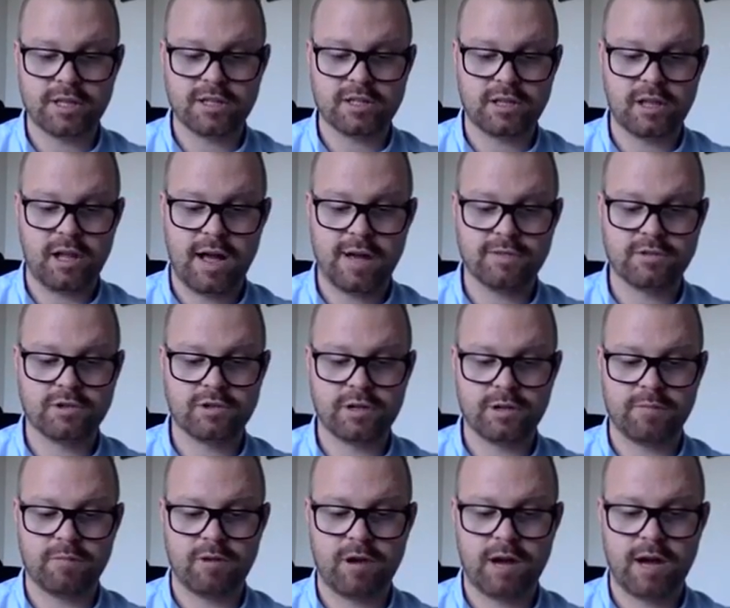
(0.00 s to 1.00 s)
live
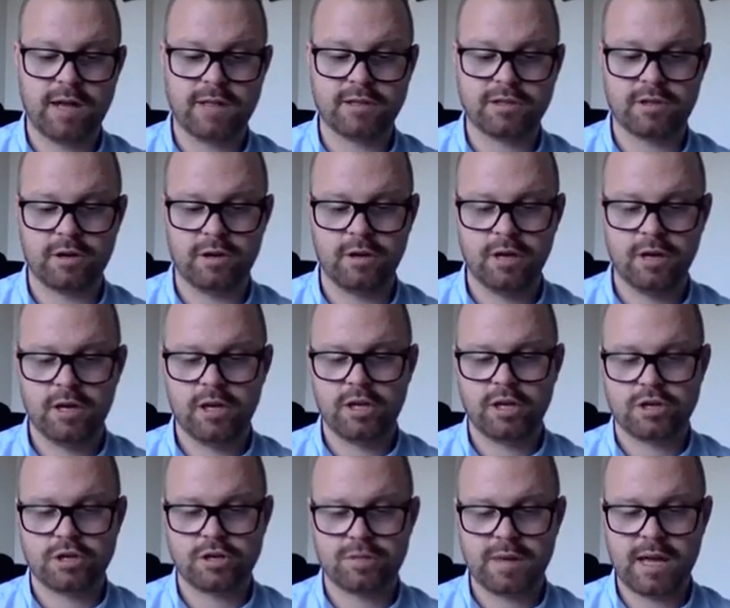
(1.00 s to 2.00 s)
stream, right? So you
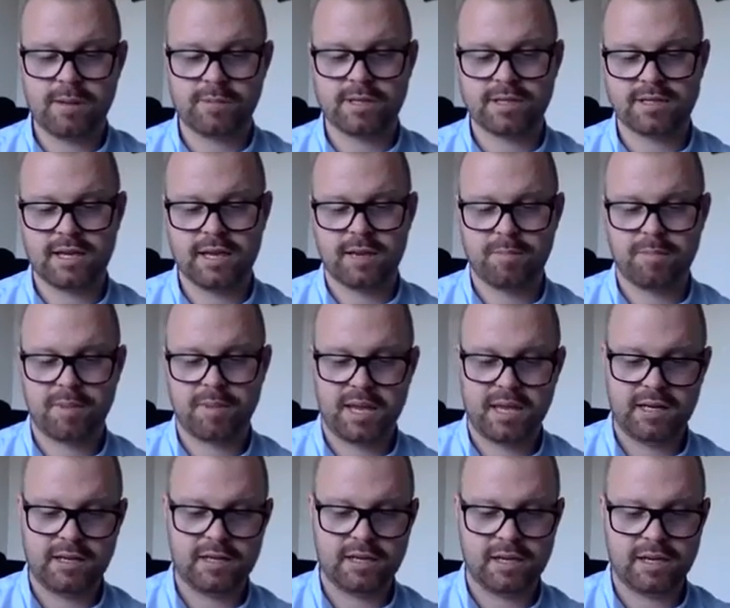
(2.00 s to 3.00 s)
should be able to see it
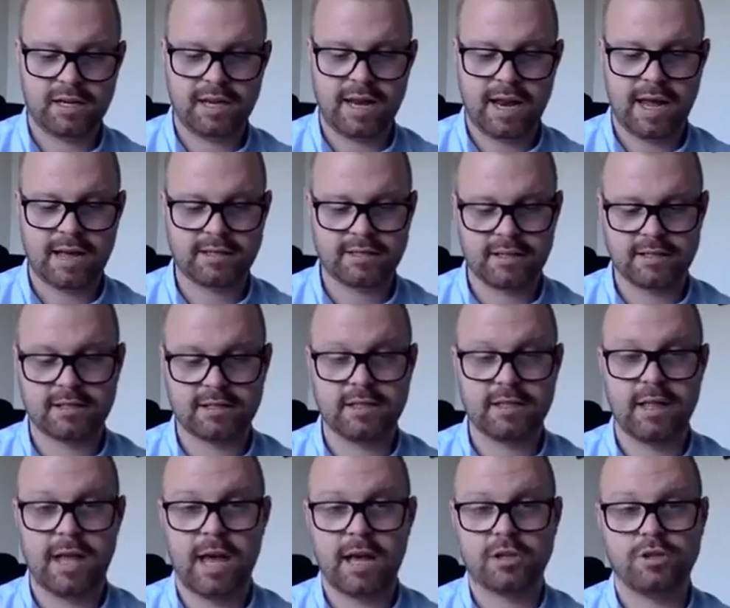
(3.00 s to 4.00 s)
pinned. You can get access to
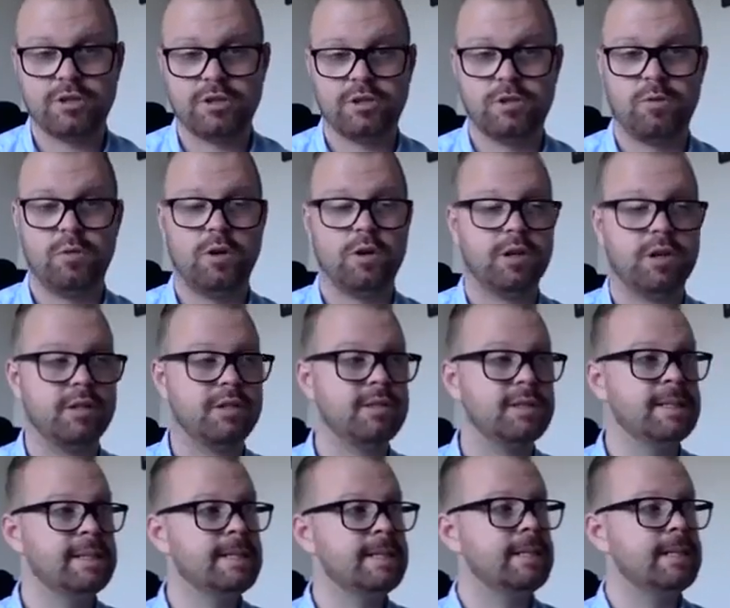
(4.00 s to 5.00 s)
that should you want it,
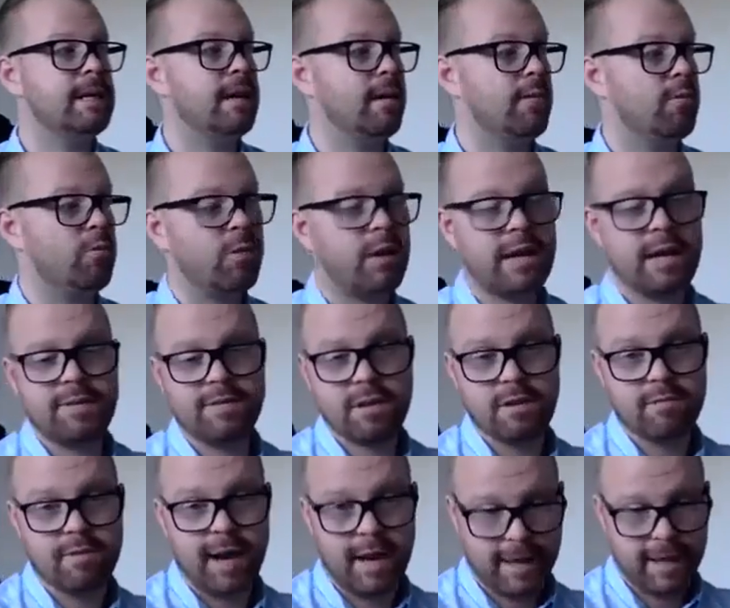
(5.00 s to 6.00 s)
whenever
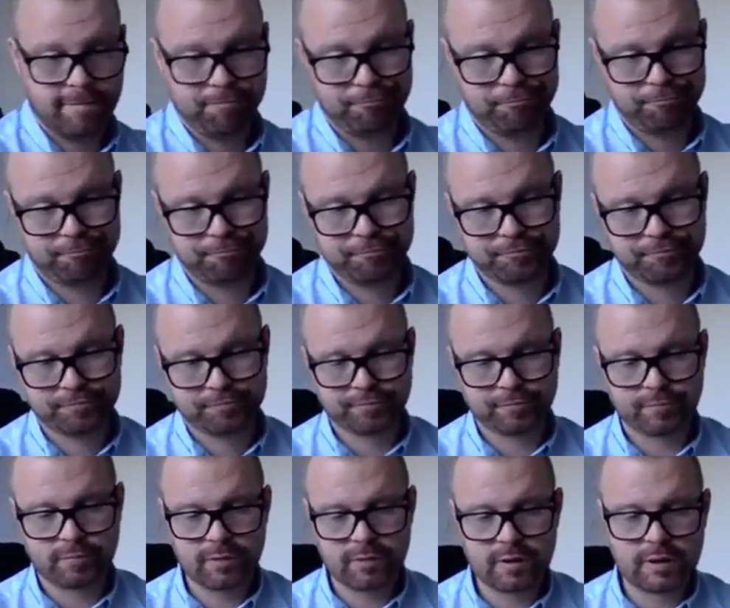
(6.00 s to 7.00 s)
you're ready.
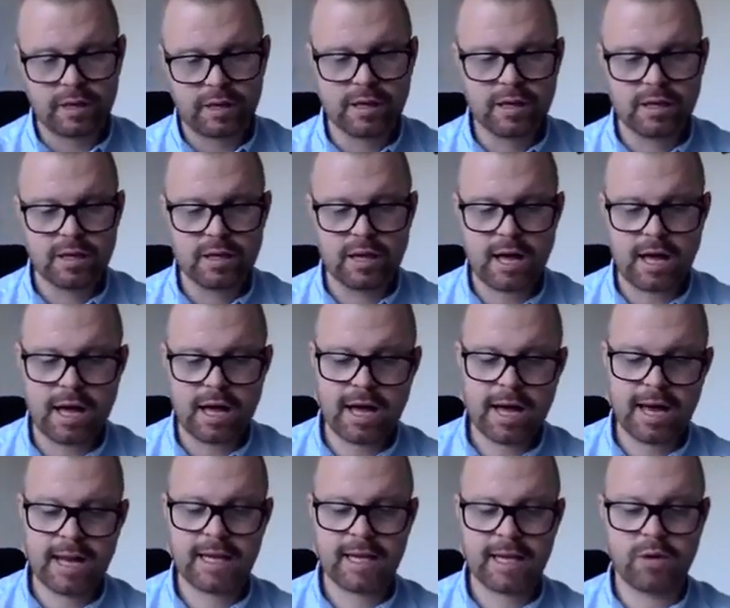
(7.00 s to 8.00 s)

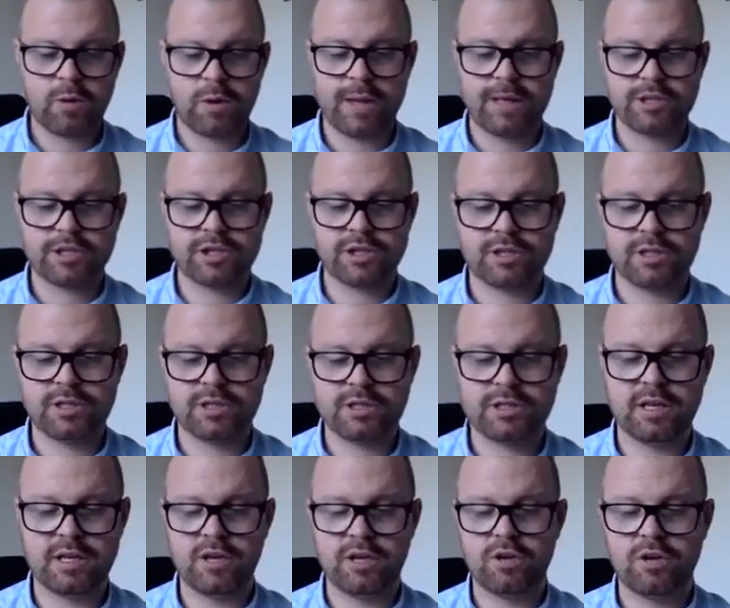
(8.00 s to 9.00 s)
Any questions
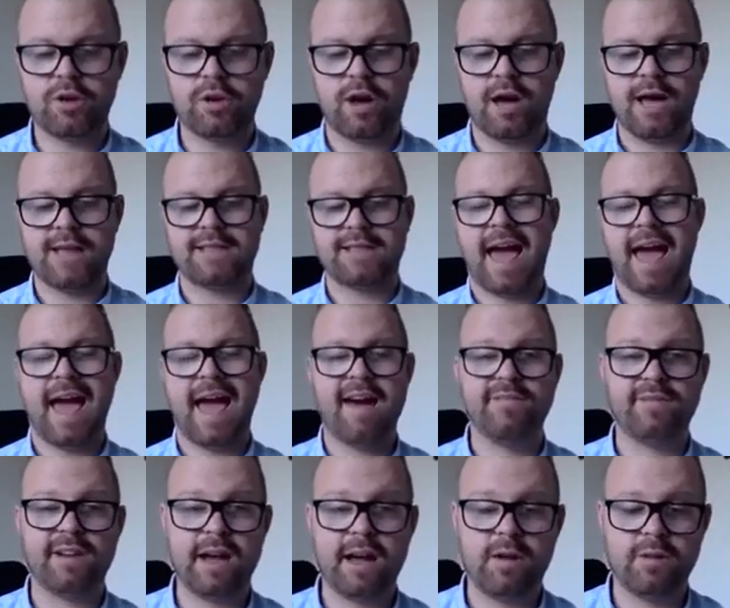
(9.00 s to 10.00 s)
that you guys
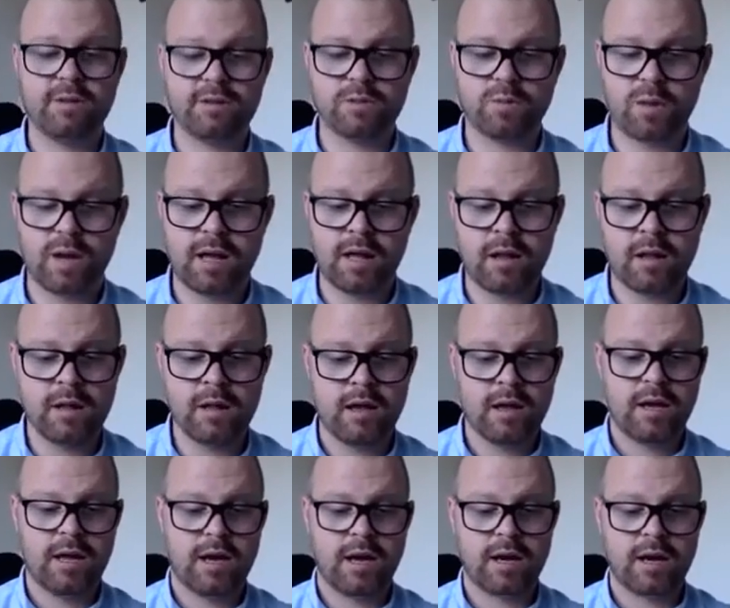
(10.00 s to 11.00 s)
have now as well?
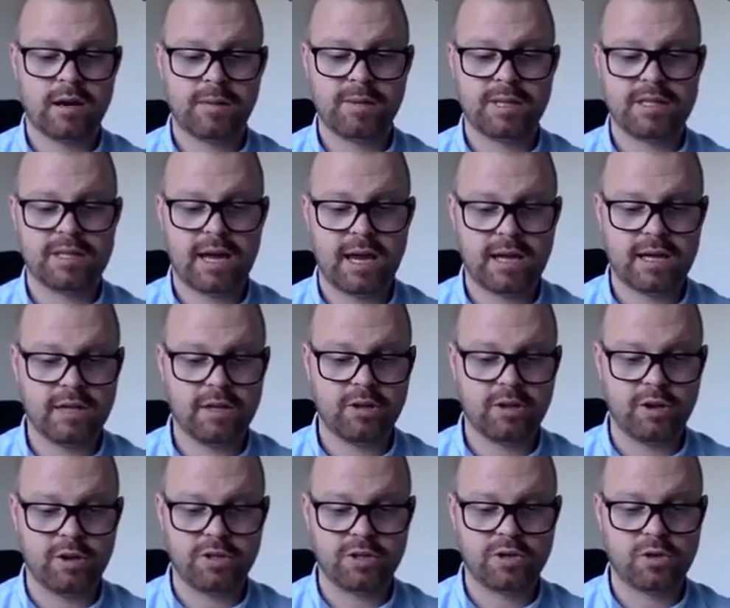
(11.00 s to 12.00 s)
I'm going to be taking
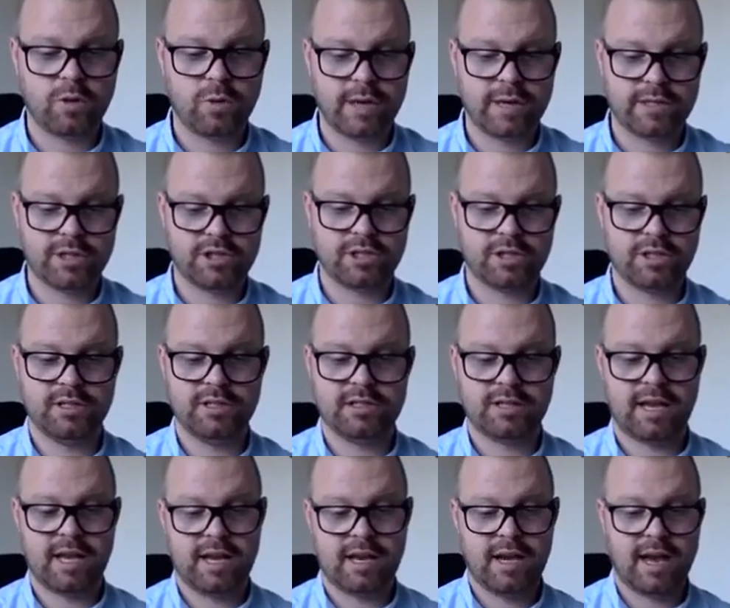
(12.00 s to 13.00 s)
those
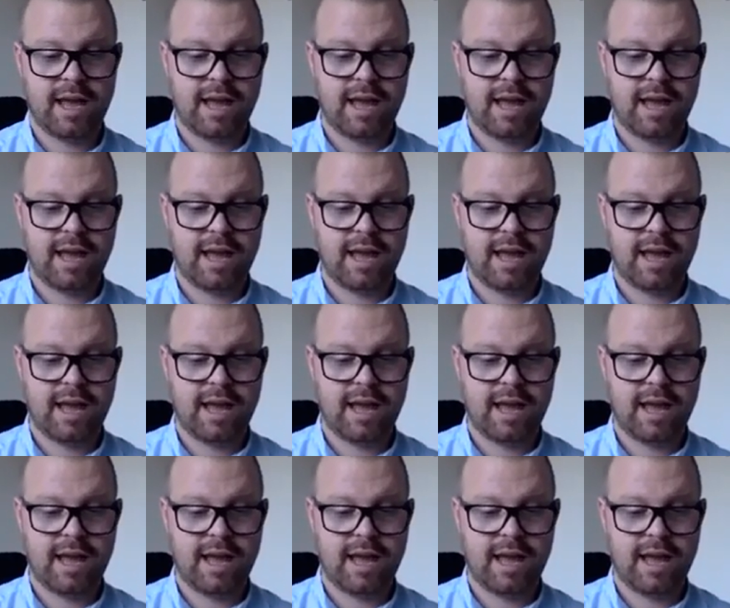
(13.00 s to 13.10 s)
questions and